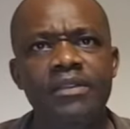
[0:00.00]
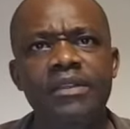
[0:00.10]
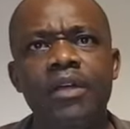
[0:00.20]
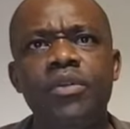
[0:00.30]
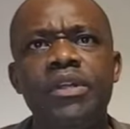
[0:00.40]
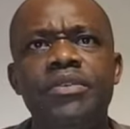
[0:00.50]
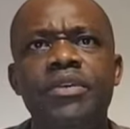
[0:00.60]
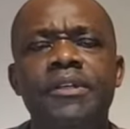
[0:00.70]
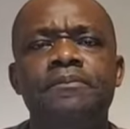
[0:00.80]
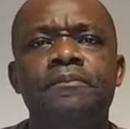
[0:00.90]
Psalm
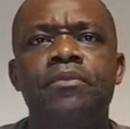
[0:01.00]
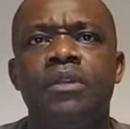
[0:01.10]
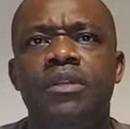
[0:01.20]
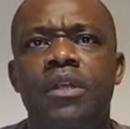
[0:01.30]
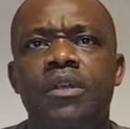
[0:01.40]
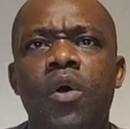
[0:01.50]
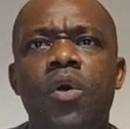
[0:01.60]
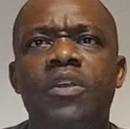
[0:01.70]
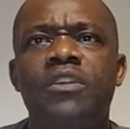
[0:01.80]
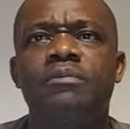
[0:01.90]
23. The
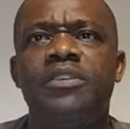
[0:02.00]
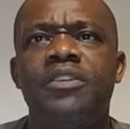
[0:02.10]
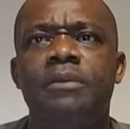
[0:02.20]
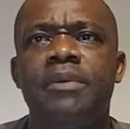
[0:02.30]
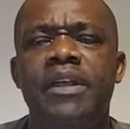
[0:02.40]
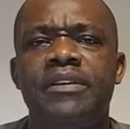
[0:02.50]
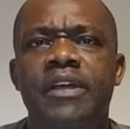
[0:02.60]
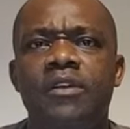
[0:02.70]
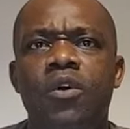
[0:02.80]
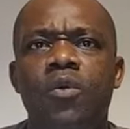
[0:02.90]
Lord is my shepherd; I
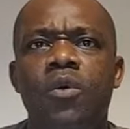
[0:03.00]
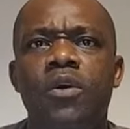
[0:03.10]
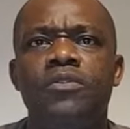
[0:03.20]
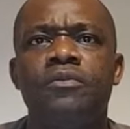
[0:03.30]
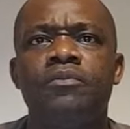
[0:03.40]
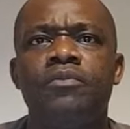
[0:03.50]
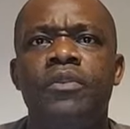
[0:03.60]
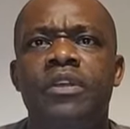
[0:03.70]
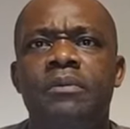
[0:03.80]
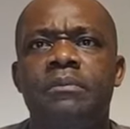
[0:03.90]
shall not want.
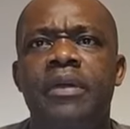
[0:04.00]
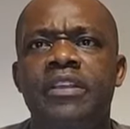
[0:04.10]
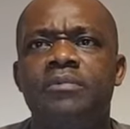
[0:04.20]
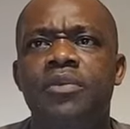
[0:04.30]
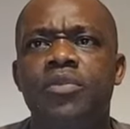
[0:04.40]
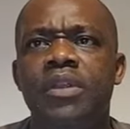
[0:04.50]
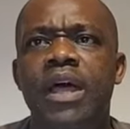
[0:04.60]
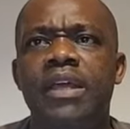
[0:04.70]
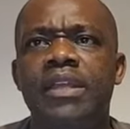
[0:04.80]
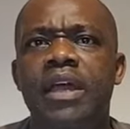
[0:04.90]
He makes me to
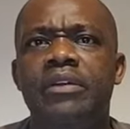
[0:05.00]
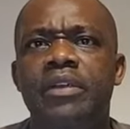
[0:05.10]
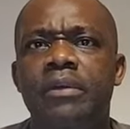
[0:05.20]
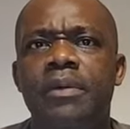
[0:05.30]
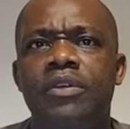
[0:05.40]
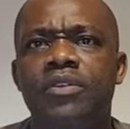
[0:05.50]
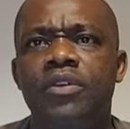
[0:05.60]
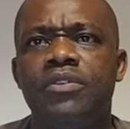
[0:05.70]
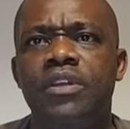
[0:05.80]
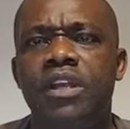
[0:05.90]
lie down in green
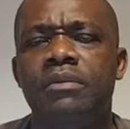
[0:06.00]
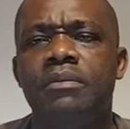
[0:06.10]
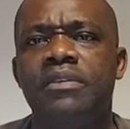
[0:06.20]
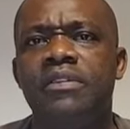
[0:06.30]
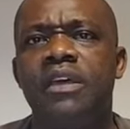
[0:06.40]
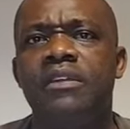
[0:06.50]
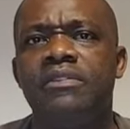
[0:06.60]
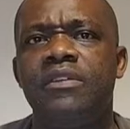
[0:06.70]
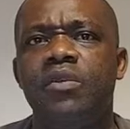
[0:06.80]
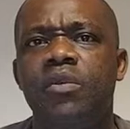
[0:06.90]
pastures. He led me beside the
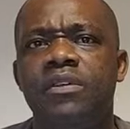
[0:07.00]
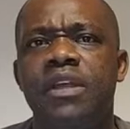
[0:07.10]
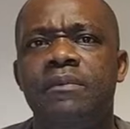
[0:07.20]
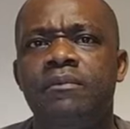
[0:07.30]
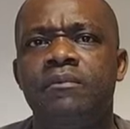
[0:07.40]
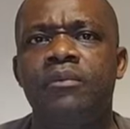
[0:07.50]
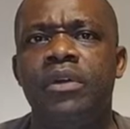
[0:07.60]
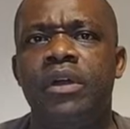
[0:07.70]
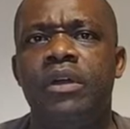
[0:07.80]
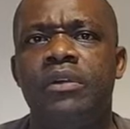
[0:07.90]
still water.
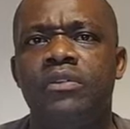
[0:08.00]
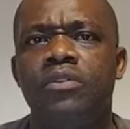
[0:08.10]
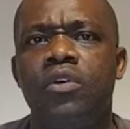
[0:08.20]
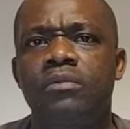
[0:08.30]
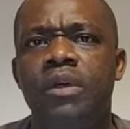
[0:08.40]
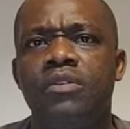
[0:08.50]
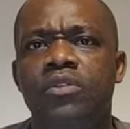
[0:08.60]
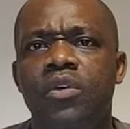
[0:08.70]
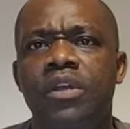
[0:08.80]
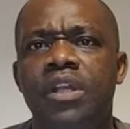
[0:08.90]
Then restored my
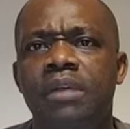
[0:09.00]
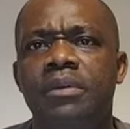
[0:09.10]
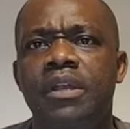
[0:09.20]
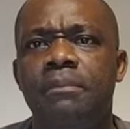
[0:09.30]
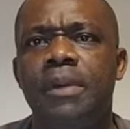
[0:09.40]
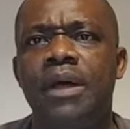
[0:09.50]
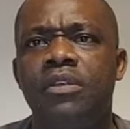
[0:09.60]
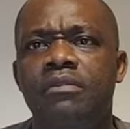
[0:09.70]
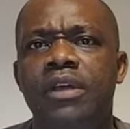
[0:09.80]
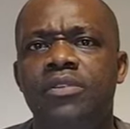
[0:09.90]
soul, lead me in the path
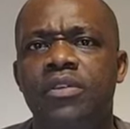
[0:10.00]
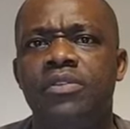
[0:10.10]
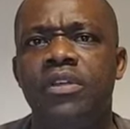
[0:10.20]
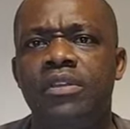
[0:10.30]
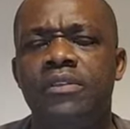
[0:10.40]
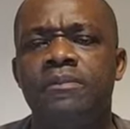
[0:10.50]
of righteousness.